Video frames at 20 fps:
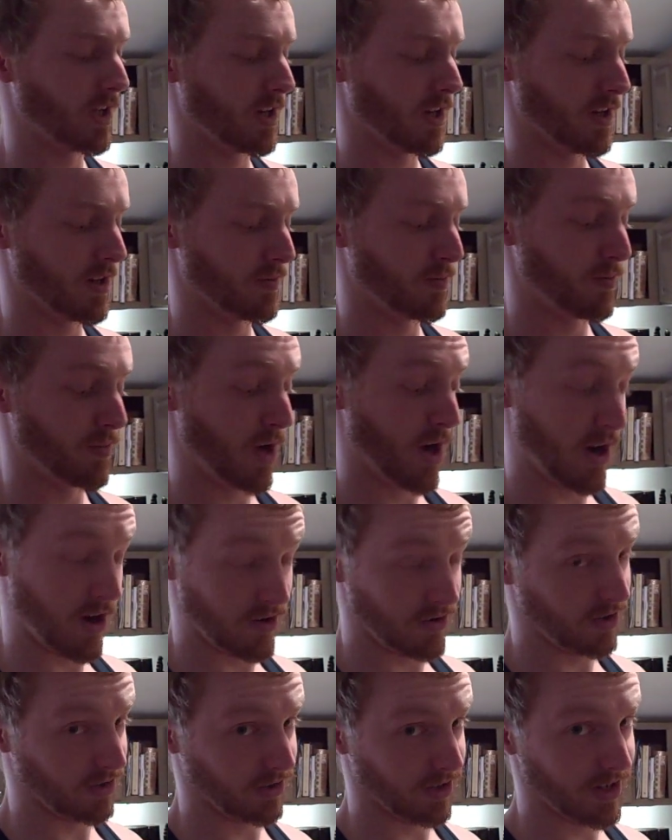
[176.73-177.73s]
and
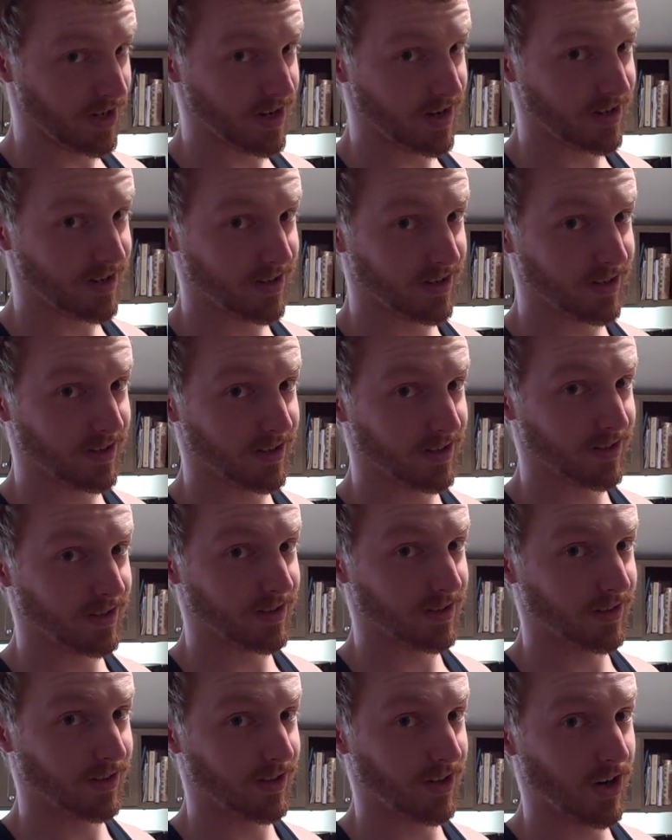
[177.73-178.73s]
apparently
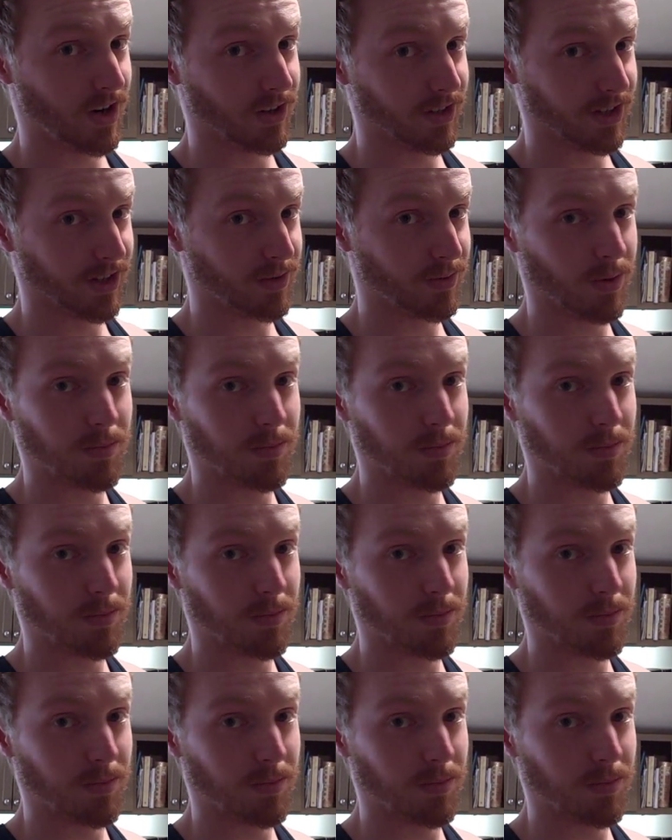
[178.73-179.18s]
garlic